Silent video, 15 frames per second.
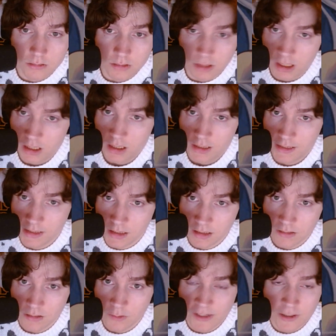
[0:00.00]
Yeah, that's
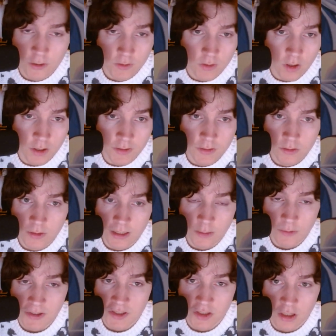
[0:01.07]
it. Really good cards. You can
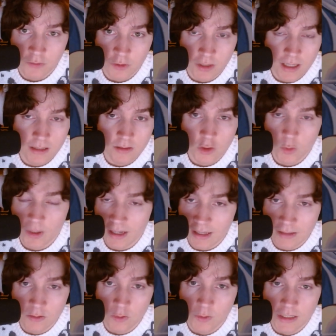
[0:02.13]
rest stuff, you can swing
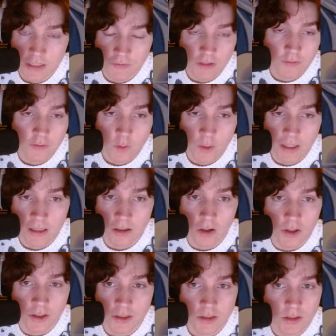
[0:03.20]
into it if they have annoying
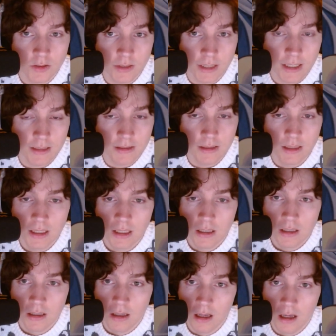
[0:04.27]
cards. You can
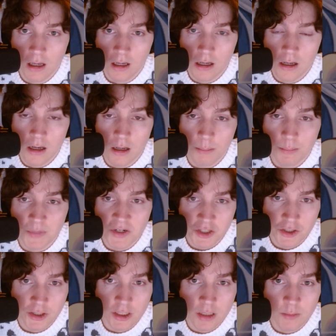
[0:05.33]

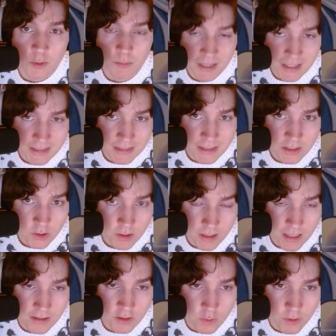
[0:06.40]
pressure them. You play this, you
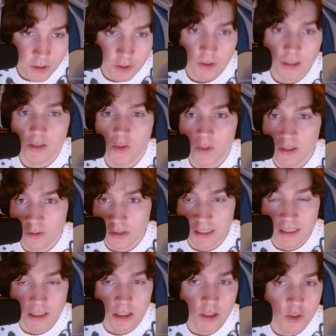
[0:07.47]
gain rush, you can swing to the
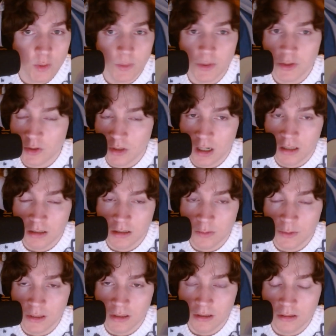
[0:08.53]
leader, swing with your other
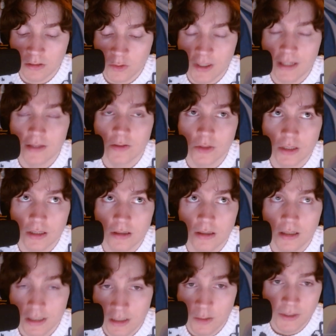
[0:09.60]
swing into their
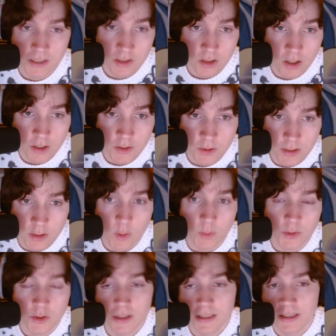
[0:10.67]
leader with this card, you can swing
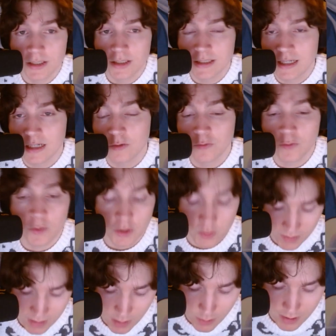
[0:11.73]
with your leader, and then of course
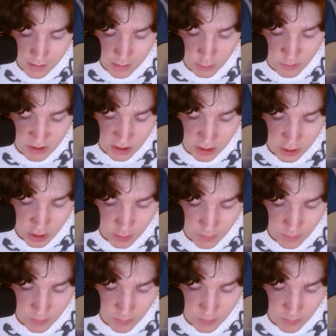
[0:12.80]
with our newest edition